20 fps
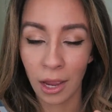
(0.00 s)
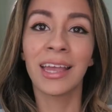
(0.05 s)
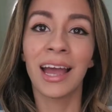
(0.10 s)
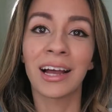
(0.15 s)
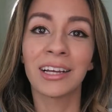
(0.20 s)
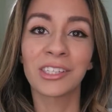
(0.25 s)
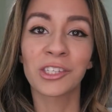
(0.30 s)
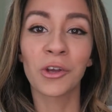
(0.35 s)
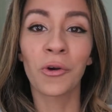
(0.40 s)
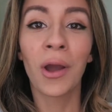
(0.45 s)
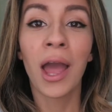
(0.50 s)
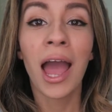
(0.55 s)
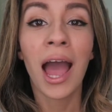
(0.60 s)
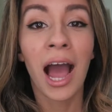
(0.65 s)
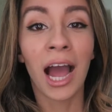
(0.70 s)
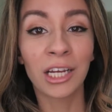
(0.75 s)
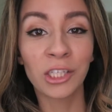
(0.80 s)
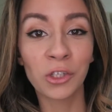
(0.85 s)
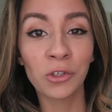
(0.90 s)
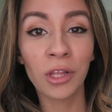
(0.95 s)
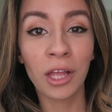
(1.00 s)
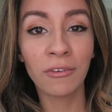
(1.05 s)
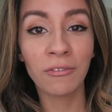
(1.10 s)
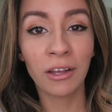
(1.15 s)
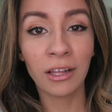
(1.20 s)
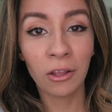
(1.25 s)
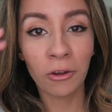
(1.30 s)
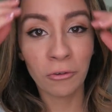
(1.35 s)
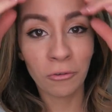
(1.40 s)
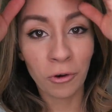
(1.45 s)
yeah, so I do love
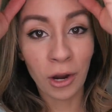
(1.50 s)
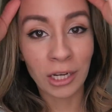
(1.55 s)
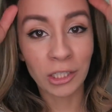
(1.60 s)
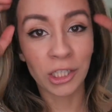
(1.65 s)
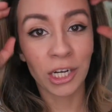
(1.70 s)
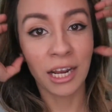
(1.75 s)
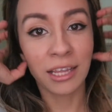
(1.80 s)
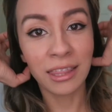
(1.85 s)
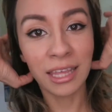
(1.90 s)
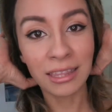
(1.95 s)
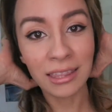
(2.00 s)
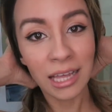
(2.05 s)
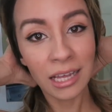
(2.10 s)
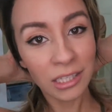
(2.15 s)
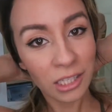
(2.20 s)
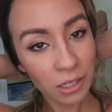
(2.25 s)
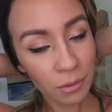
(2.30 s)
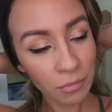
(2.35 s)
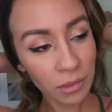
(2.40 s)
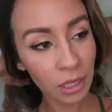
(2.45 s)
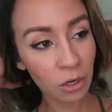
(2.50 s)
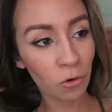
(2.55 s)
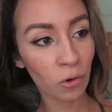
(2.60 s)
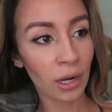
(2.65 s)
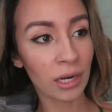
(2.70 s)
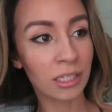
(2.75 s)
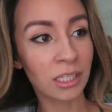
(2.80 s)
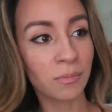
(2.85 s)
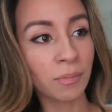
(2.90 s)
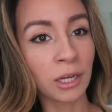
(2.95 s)
HelloFresh, and I think that's something
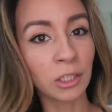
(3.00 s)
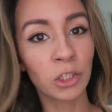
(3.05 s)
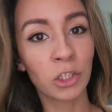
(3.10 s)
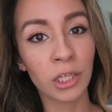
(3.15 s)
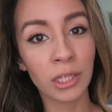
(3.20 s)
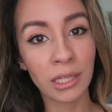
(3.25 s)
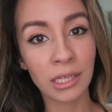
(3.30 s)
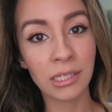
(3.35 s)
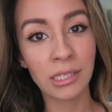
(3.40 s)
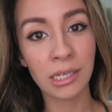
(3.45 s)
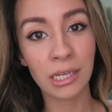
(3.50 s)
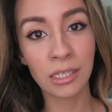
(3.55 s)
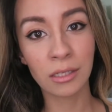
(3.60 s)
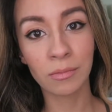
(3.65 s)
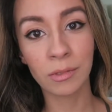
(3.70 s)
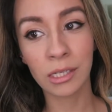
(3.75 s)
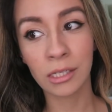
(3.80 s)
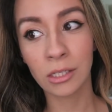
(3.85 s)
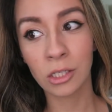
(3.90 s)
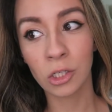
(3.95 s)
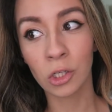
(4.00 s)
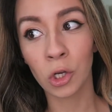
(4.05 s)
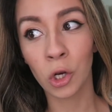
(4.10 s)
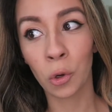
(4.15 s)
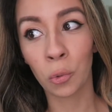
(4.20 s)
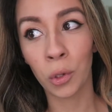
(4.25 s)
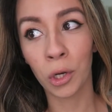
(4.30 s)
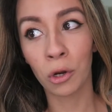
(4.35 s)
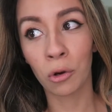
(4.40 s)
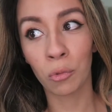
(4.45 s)
great, especially these days since, you
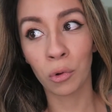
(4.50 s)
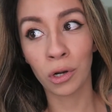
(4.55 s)
know,